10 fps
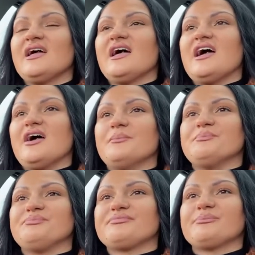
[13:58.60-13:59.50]

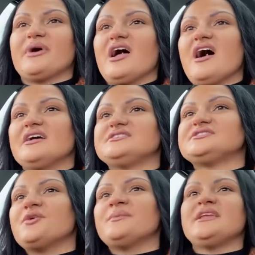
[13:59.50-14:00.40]
um, but I had
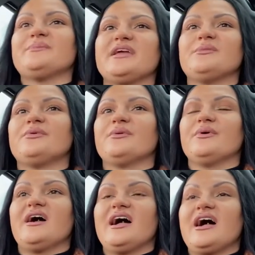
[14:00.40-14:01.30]
so many people
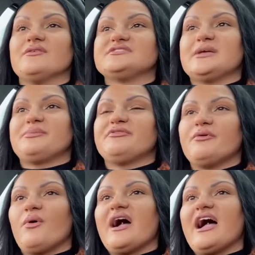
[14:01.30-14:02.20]
have said
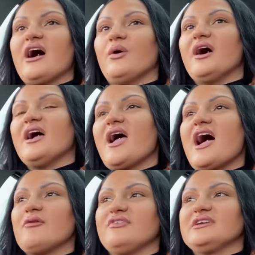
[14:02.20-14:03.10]
before how
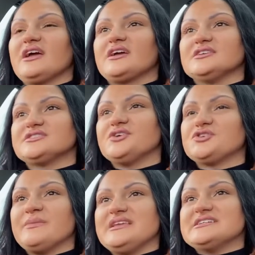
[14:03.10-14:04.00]
having like a
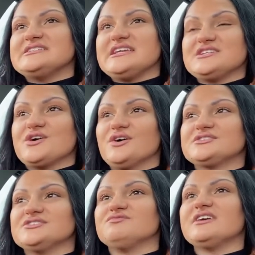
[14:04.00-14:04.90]
social media
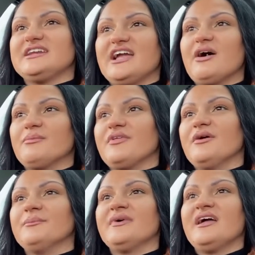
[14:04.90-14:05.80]
detox has really helped
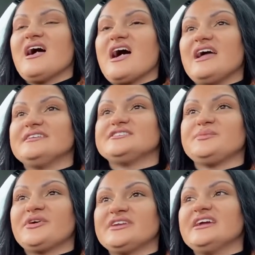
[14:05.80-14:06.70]
them. And to
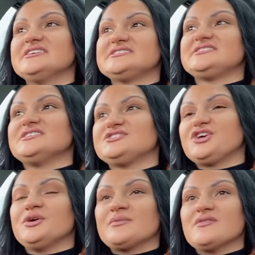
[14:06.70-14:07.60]
be honest,
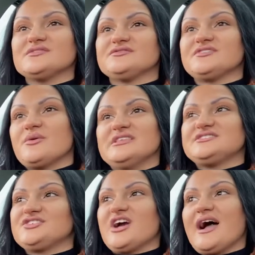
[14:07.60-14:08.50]
two months of no
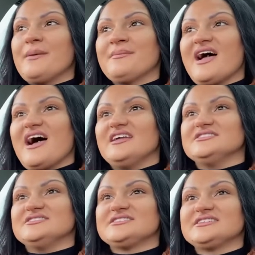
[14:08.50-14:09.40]
Instagram
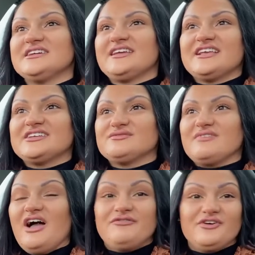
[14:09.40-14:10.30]
and
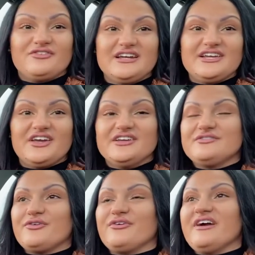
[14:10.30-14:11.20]
I feel really good
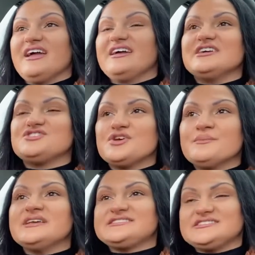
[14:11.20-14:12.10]
for it. I do
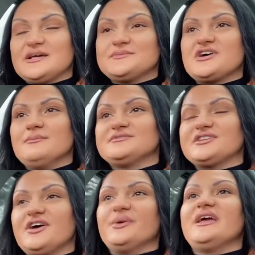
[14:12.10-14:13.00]
miss it sometimes
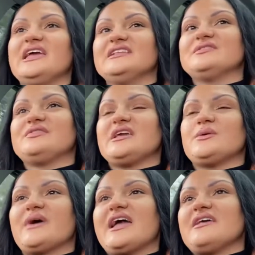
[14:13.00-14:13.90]
though in the
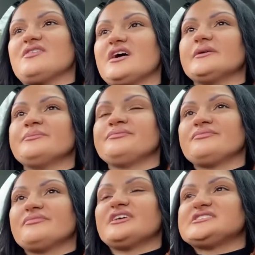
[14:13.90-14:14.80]
way that
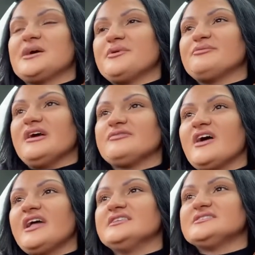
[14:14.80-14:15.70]
some of my
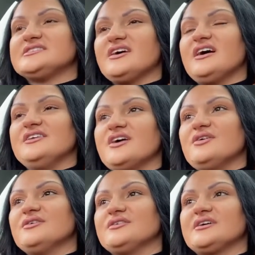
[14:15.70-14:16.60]
friends that I no
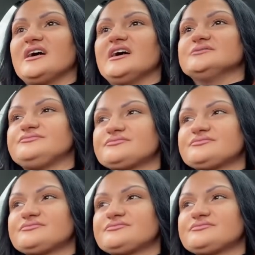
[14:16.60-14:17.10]
longer